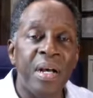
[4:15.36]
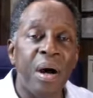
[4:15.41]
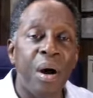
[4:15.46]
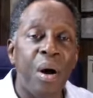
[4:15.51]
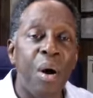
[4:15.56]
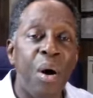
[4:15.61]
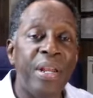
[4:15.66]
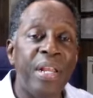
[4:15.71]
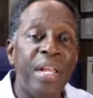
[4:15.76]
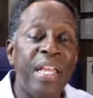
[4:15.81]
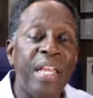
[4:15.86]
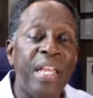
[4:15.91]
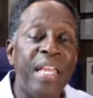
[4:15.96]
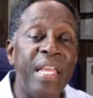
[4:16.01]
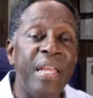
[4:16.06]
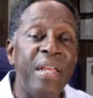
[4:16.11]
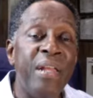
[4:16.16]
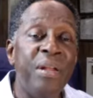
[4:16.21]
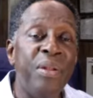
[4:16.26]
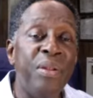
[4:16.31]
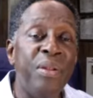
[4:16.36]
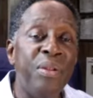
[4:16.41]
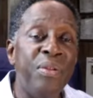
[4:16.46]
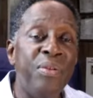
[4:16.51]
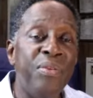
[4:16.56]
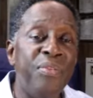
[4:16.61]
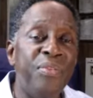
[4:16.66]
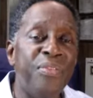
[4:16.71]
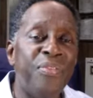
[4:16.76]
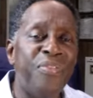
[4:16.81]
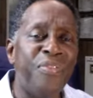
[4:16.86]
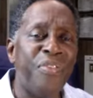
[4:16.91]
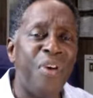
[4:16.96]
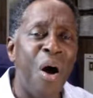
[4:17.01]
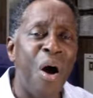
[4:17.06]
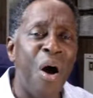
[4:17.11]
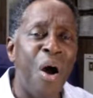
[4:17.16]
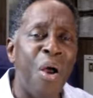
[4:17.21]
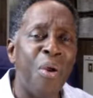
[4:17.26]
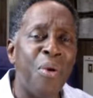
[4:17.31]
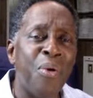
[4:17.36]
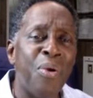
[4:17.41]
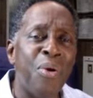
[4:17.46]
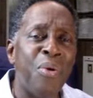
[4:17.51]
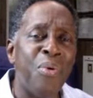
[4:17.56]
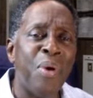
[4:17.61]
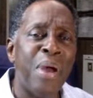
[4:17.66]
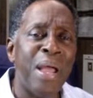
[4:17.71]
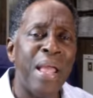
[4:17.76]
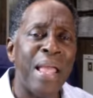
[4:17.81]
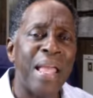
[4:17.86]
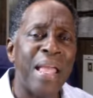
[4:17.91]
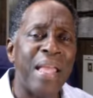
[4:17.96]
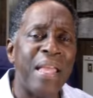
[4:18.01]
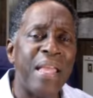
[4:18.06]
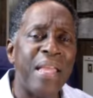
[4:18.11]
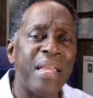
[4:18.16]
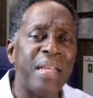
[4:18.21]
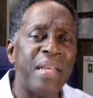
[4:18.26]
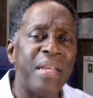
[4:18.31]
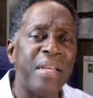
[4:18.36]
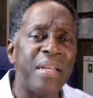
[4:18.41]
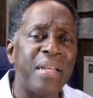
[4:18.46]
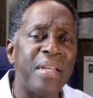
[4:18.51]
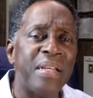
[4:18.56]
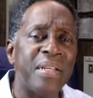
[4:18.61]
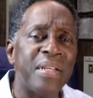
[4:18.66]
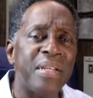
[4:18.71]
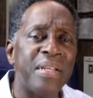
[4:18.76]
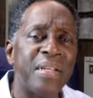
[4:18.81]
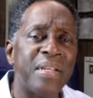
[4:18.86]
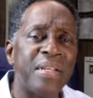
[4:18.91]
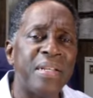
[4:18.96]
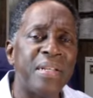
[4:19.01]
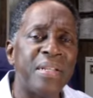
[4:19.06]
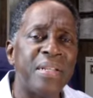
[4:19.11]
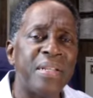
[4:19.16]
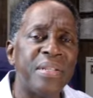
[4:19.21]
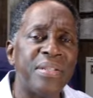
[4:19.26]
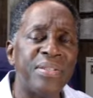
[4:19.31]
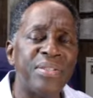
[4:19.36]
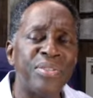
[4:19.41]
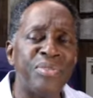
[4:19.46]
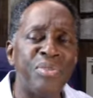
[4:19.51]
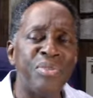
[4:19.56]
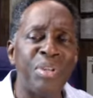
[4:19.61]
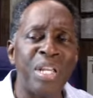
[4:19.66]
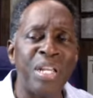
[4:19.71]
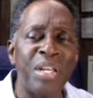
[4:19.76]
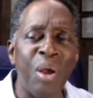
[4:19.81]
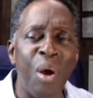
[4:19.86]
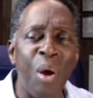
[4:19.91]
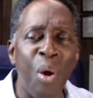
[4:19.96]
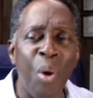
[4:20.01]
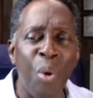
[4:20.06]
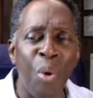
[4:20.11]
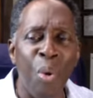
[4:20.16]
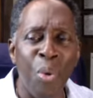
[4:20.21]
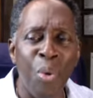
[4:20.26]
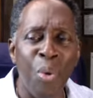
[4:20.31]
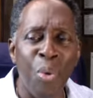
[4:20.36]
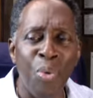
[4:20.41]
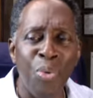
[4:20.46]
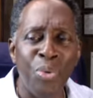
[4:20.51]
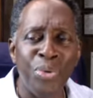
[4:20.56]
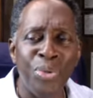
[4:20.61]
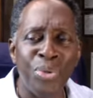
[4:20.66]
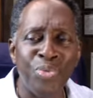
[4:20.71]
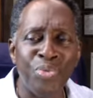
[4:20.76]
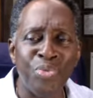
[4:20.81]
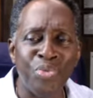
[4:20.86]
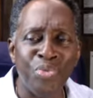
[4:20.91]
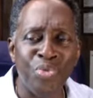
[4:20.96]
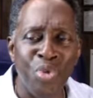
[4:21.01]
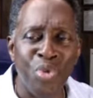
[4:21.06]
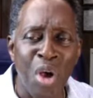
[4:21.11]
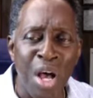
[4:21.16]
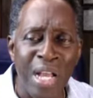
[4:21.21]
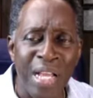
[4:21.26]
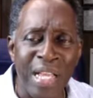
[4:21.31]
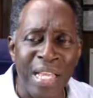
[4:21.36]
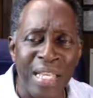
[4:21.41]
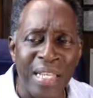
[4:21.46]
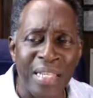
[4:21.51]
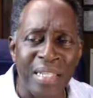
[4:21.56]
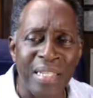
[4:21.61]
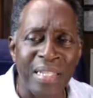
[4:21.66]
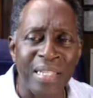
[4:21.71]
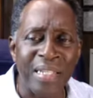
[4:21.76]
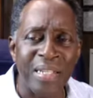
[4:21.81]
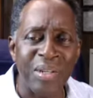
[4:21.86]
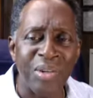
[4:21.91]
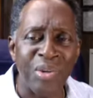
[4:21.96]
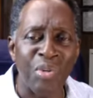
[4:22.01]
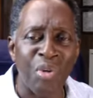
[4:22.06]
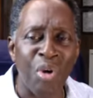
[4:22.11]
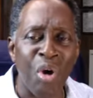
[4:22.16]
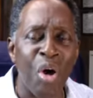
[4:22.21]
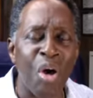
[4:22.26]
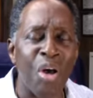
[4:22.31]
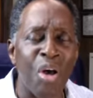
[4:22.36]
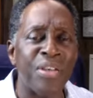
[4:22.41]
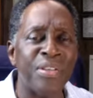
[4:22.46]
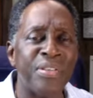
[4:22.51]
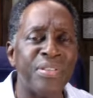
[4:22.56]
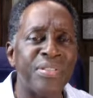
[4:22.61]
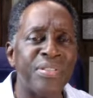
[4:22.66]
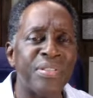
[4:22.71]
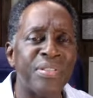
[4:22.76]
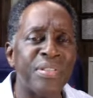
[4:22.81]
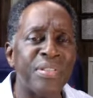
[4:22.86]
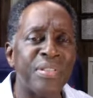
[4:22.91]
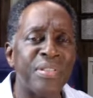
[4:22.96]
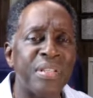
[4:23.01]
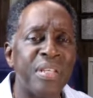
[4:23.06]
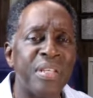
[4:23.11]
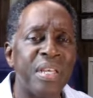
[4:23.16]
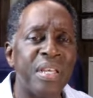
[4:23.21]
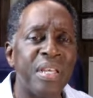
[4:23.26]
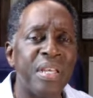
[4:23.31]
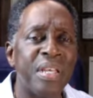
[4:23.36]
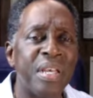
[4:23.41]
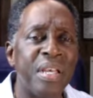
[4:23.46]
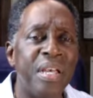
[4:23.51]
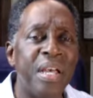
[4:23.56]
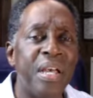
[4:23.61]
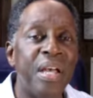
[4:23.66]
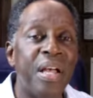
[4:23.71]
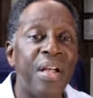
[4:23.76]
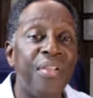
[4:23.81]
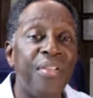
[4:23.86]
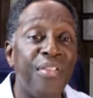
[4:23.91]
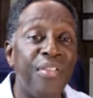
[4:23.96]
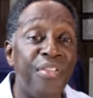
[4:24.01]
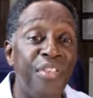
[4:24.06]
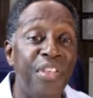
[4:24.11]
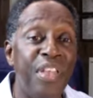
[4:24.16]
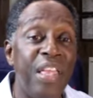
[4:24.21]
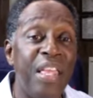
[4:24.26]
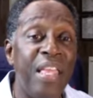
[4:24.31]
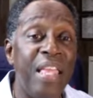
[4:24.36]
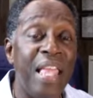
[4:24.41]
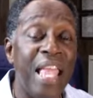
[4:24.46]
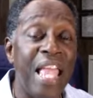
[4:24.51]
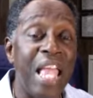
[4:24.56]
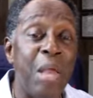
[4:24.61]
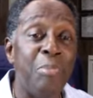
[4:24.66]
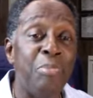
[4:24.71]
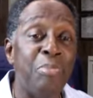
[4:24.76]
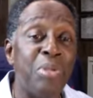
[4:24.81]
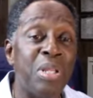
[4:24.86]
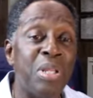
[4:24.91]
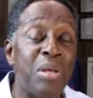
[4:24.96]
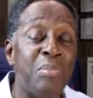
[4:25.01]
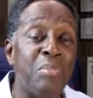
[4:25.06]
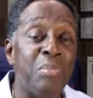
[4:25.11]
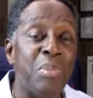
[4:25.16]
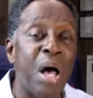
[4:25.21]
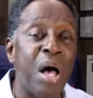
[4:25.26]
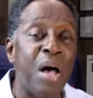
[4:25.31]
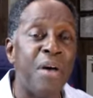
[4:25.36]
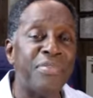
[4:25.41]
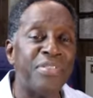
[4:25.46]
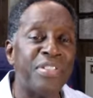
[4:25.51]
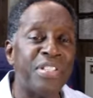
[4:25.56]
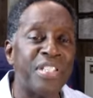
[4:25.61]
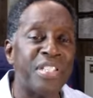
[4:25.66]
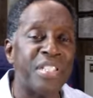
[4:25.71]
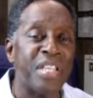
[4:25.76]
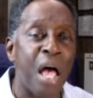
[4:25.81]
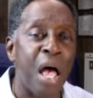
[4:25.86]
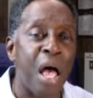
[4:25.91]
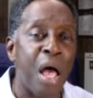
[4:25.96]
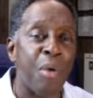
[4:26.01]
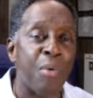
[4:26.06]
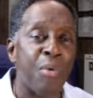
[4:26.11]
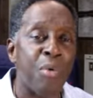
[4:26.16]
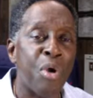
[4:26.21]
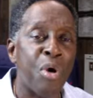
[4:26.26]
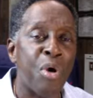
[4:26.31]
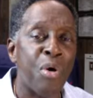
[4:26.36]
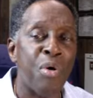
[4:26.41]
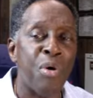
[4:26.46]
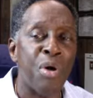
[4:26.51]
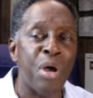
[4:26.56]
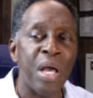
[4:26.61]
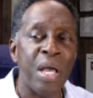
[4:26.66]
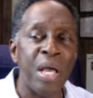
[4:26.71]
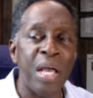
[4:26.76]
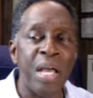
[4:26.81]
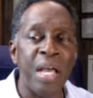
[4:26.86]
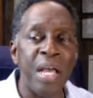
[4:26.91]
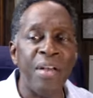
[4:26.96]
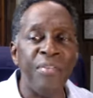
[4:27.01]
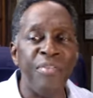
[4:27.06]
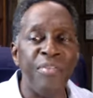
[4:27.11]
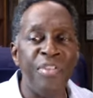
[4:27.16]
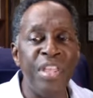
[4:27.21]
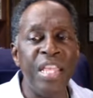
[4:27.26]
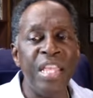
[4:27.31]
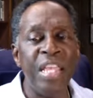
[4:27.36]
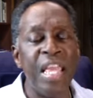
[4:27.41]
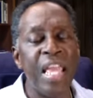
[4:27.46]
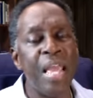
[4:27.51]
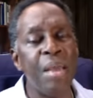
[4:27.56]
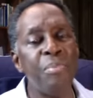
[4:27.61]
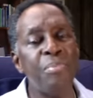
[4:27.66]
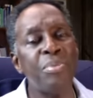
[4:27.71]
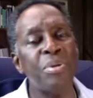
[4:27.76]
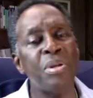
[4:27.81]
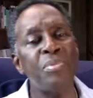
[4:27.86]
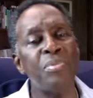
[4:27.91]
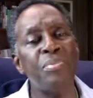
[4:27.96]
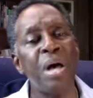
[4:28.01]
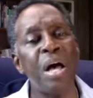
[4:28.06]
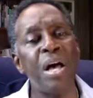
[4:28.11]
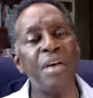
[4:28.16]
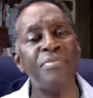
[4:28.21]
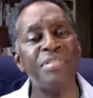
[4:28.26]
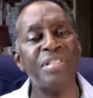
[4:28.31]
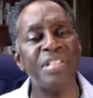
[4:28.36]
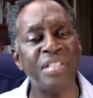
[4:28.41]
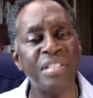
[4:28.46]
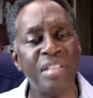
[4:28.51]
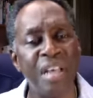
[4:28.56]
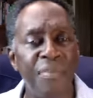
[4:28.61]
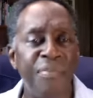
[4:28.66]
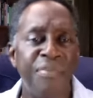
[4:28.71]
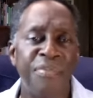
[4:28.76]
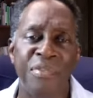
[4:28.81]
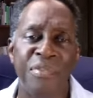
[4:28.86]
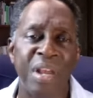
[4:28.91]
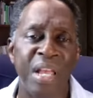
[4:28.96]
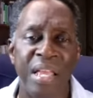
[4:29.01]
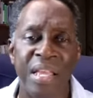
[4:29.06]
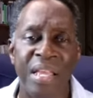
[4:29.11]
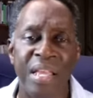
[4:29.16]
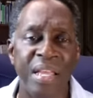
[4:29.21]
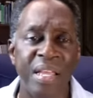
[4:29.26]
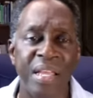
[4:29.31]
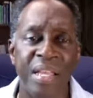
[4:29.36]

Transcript: On a hill far away stood an old rugged cross, the emblem of sorrow, the emblem of suffering